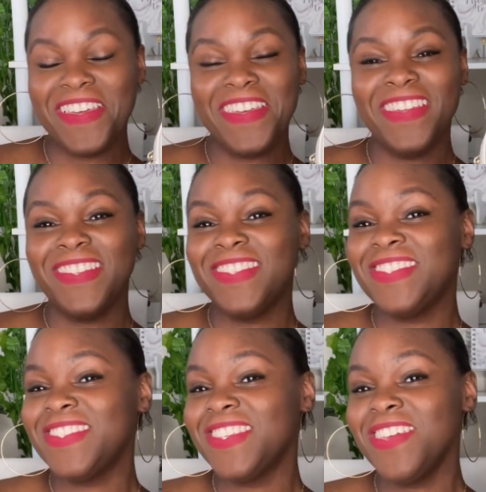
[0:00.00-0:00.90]

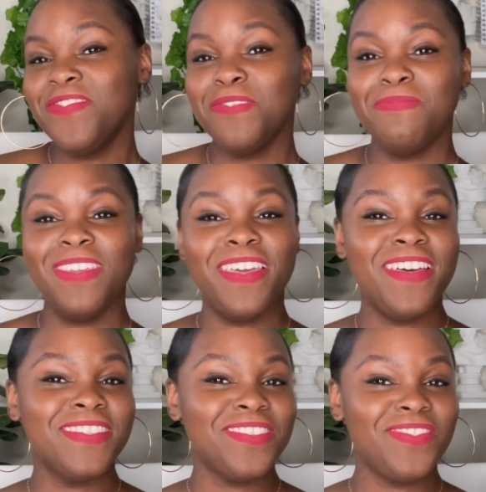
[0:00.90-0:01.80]
it's giving me
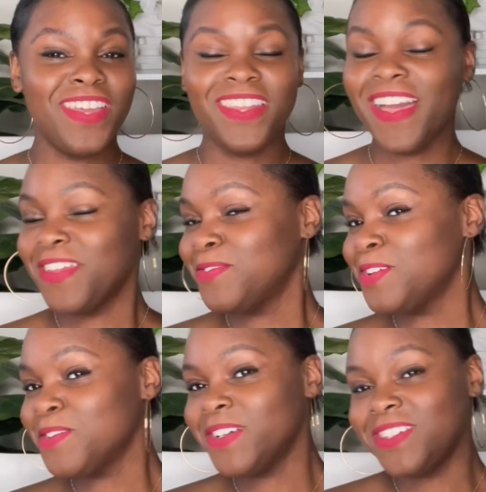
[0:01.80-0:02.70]
elevated. I don't
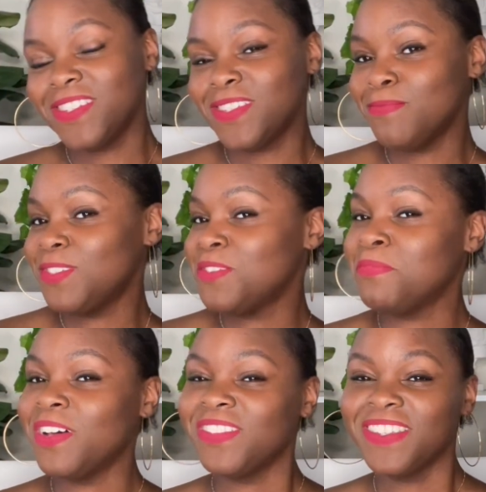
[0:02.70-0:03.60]
know, it's just something
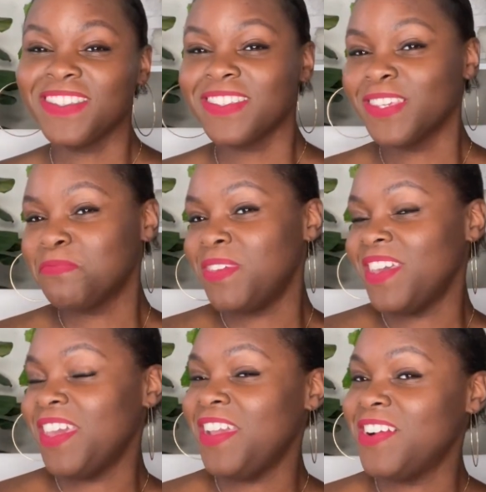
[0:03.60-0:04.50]
about this slick
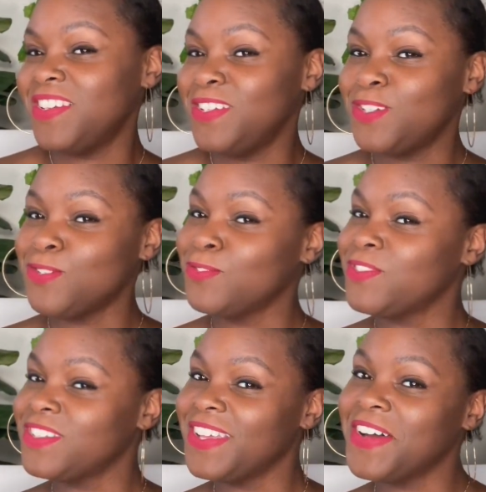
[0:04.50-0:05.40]
back hair and these
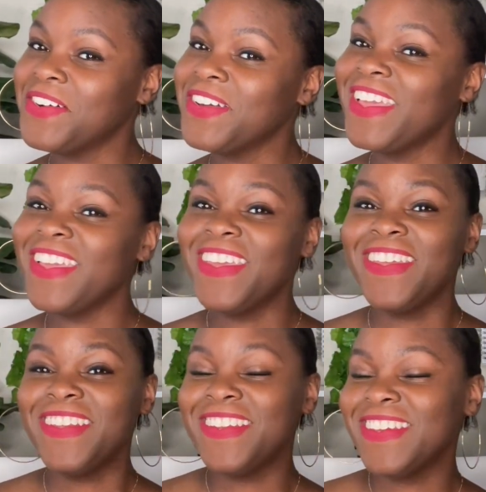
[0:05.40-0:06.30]
shoulders out
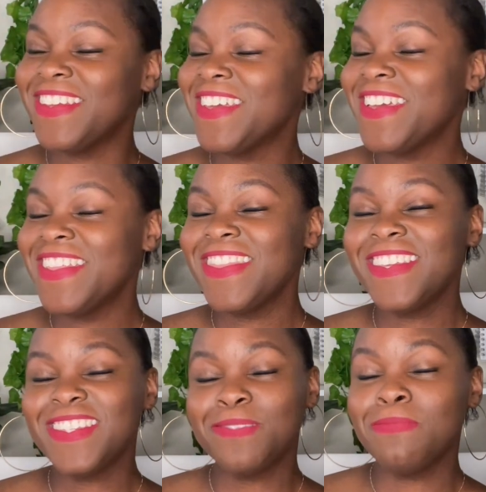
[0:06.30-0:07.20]
and
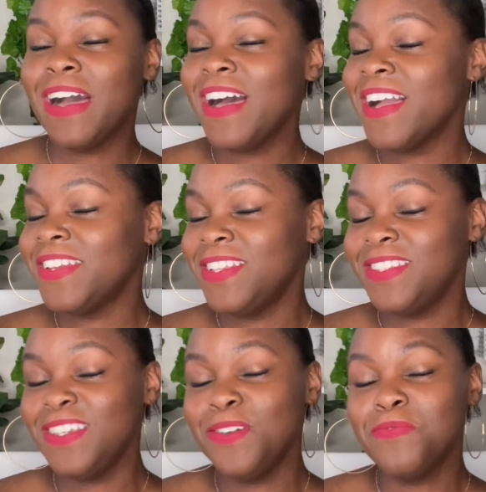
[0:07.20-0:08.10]
this mahogany
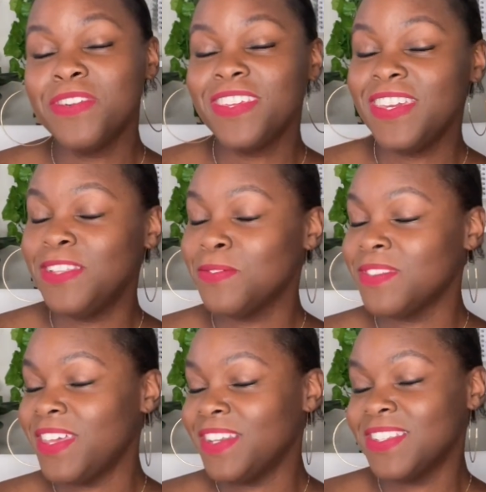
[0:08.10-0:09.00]
teakwood candle
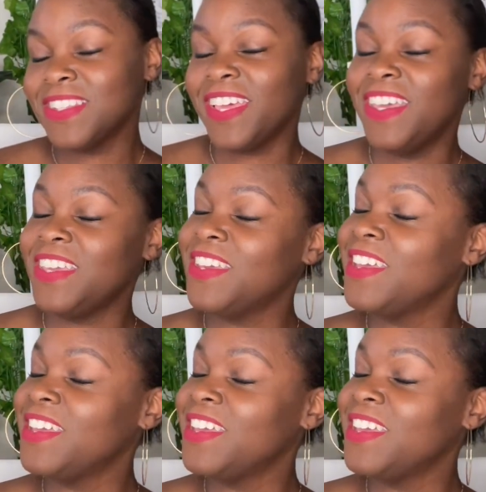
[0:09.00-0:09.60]
that is like